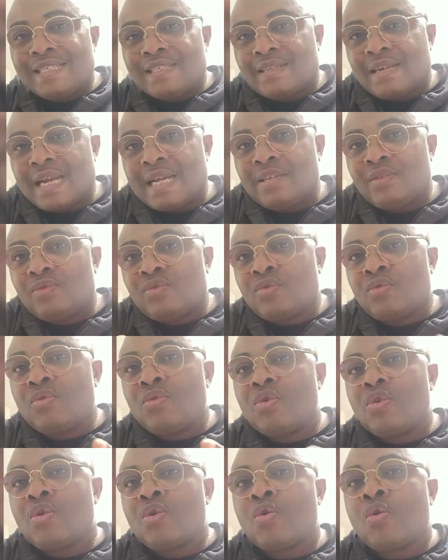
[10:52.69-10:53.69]
is trying to
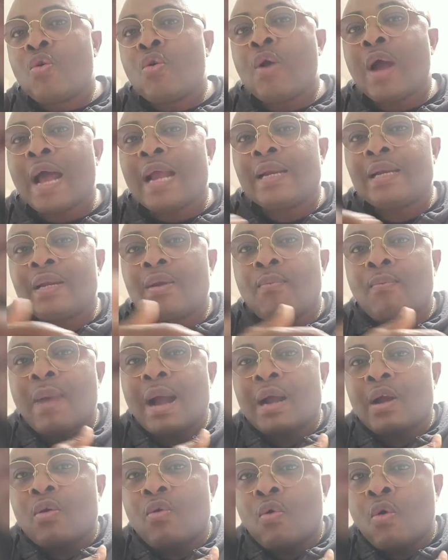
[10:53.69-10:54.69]
go and
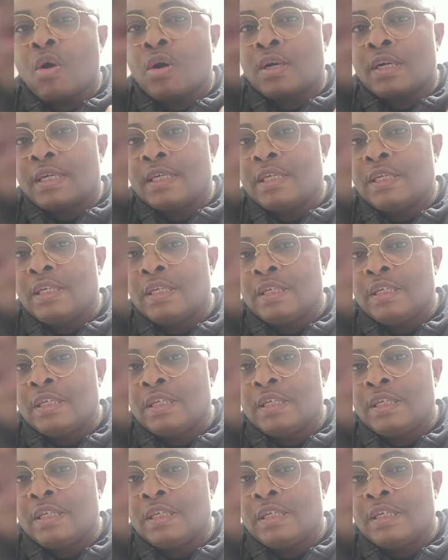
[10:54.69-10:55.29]
mark on